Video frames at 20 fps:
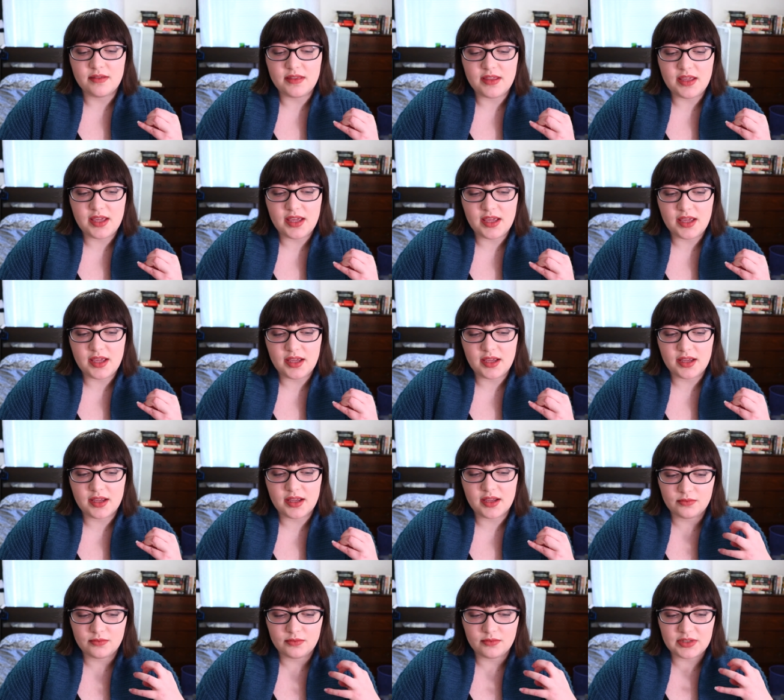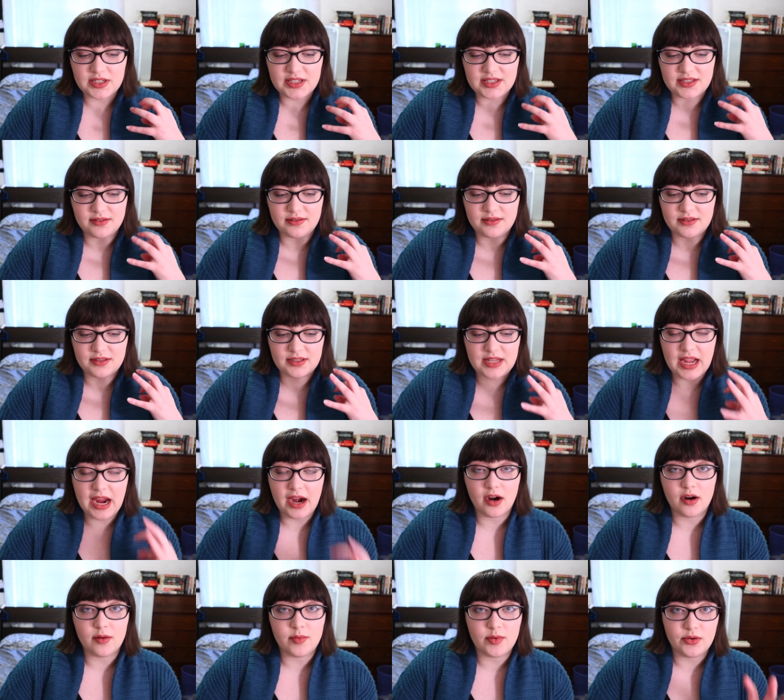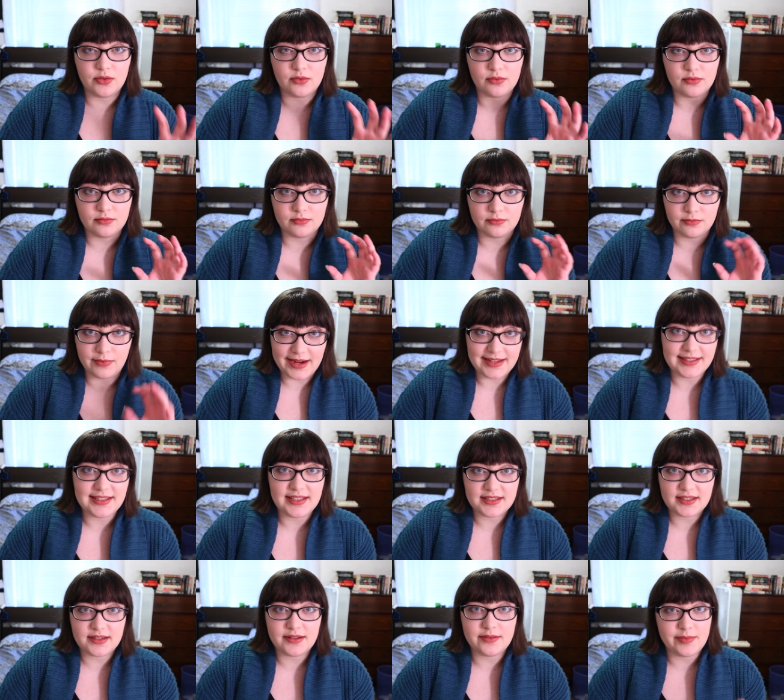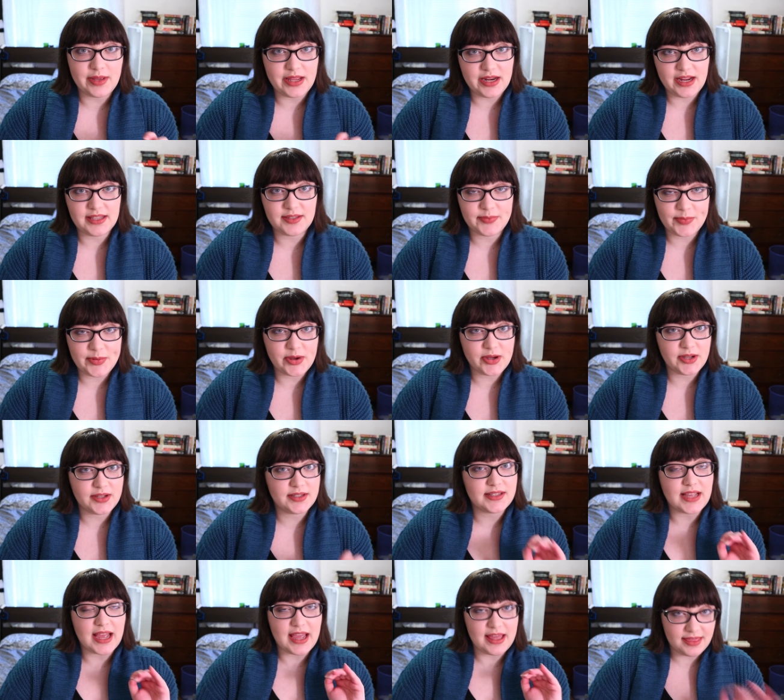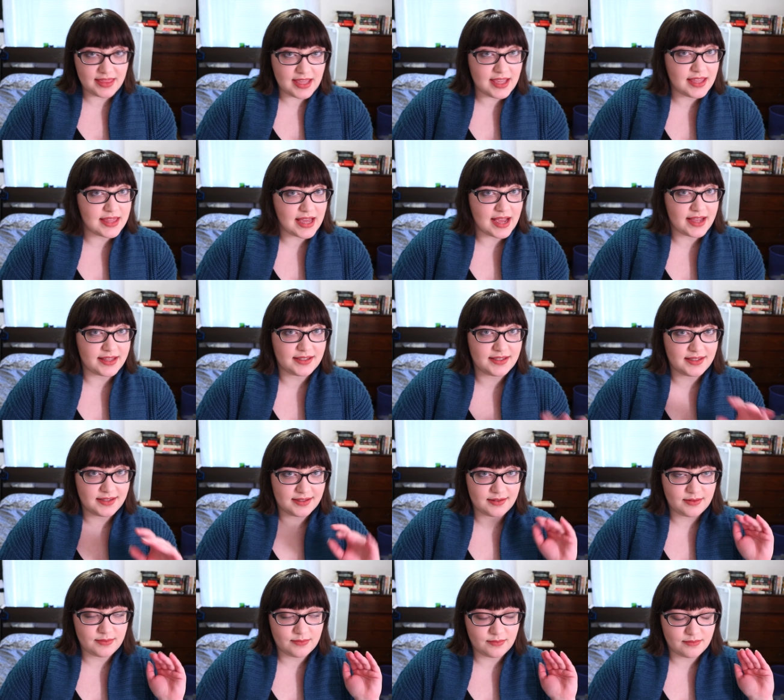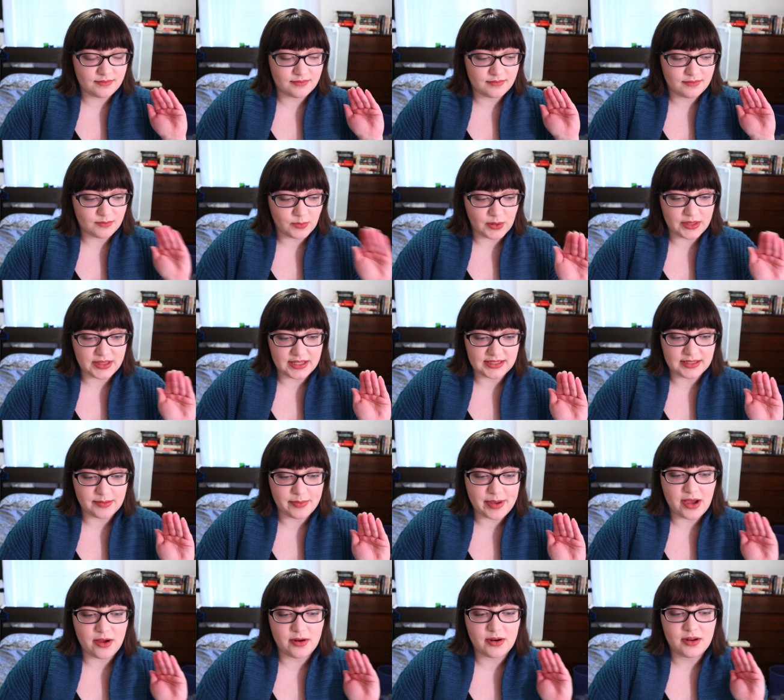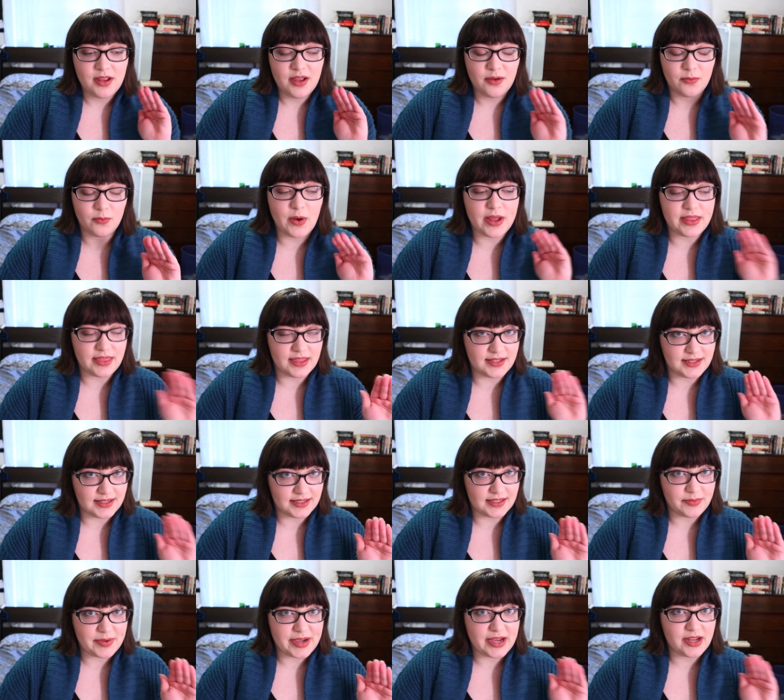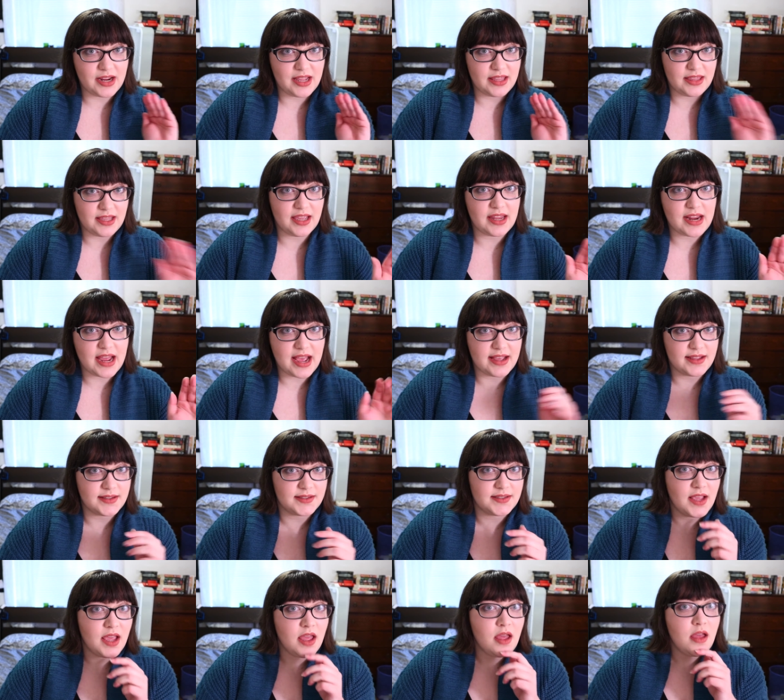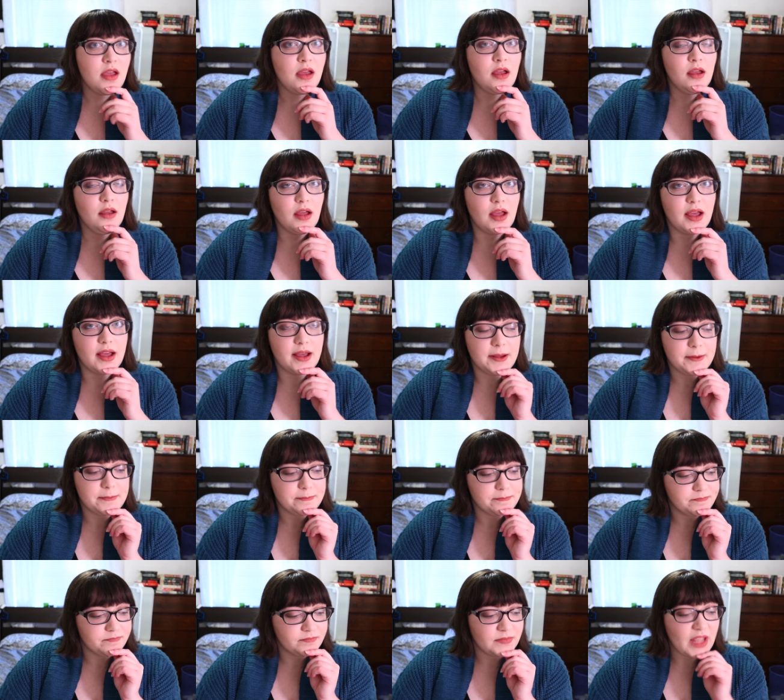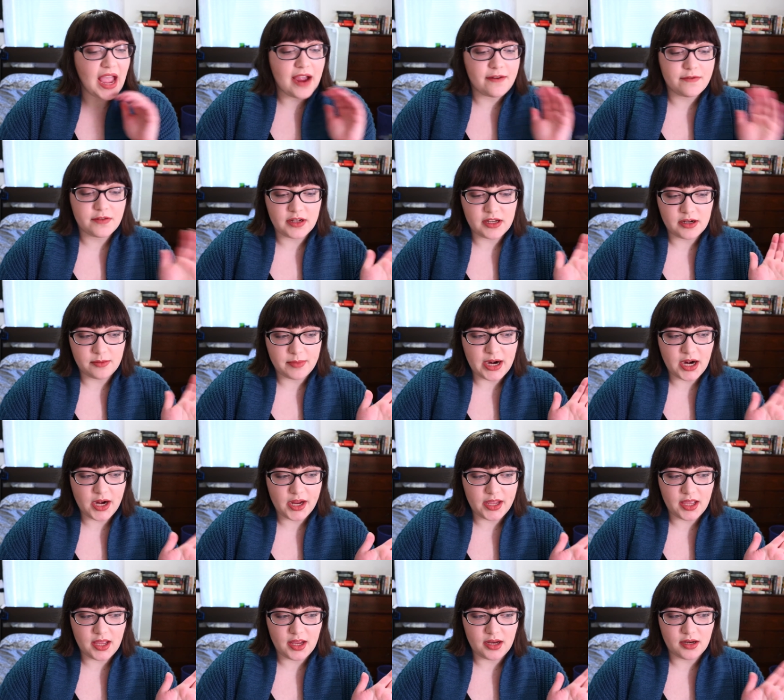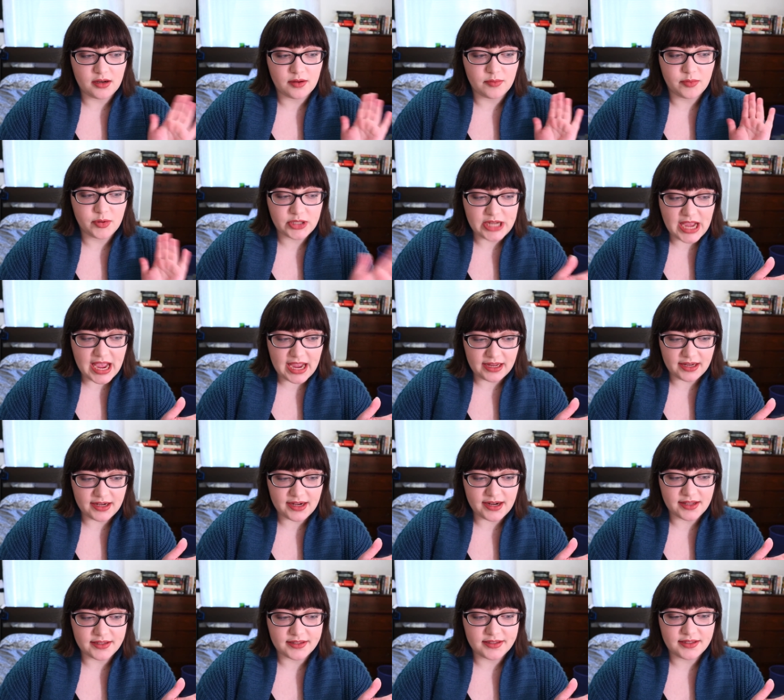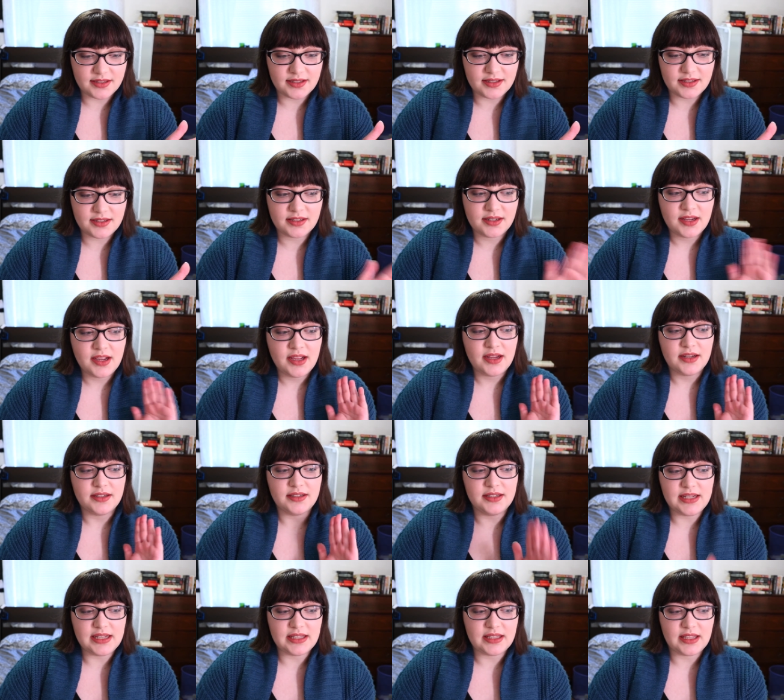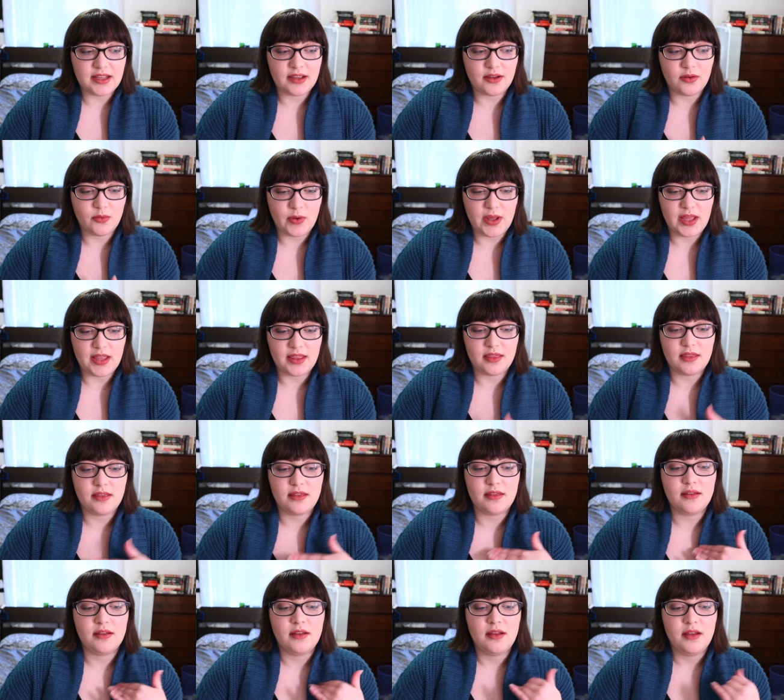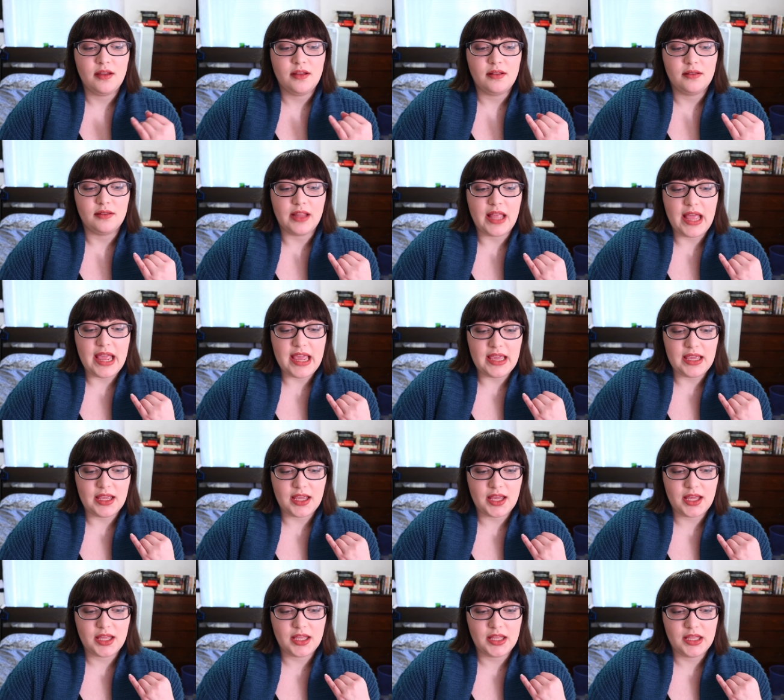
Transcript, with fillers: the just terrible racism in his books. I think that's what this about what this is about. I think it has um, African-American protagonists dealing with like